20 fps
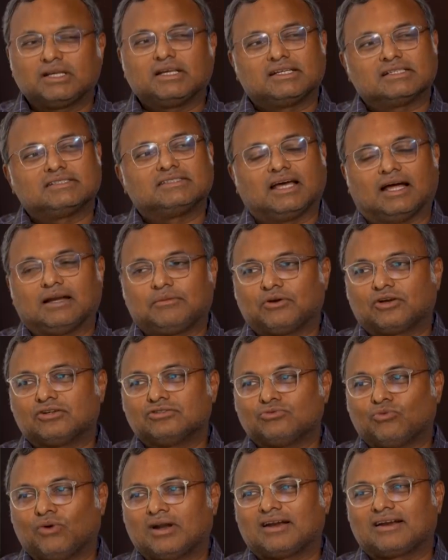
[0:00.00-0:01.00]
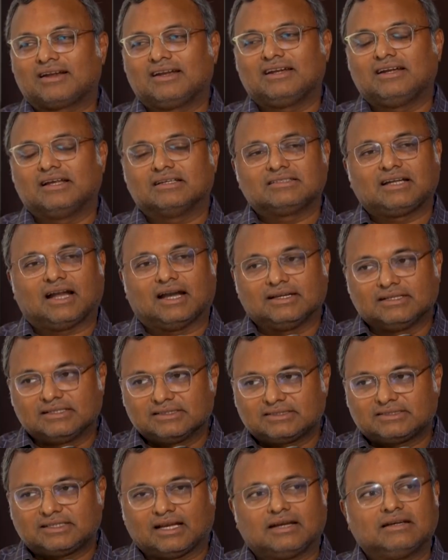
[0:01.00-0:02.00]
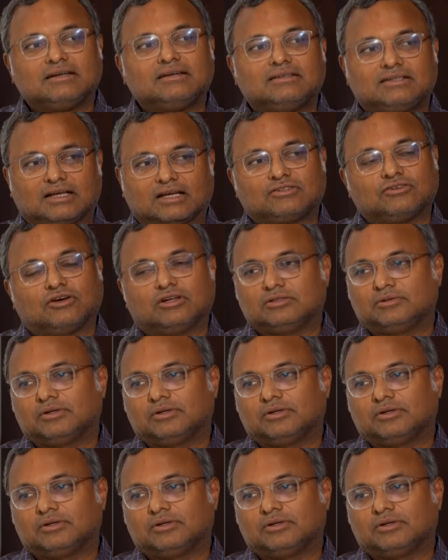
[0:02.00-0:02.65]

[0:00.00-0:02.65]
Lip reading: it is that, because one really doesn't understand technology.